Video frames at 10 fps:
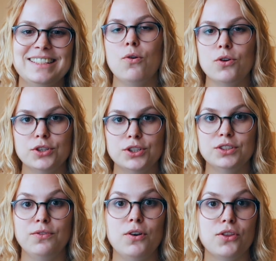Orders
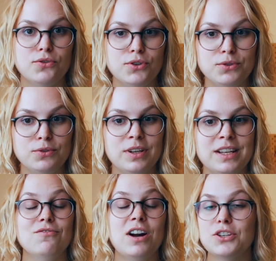fall through,
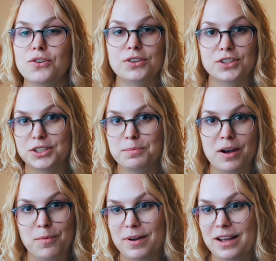rush orders
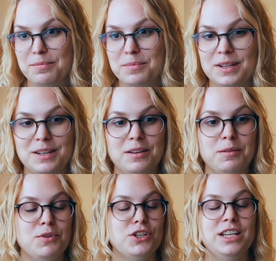pop up,
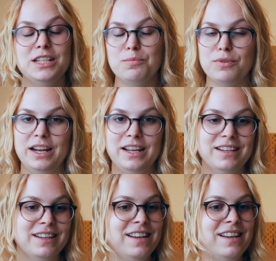machines break,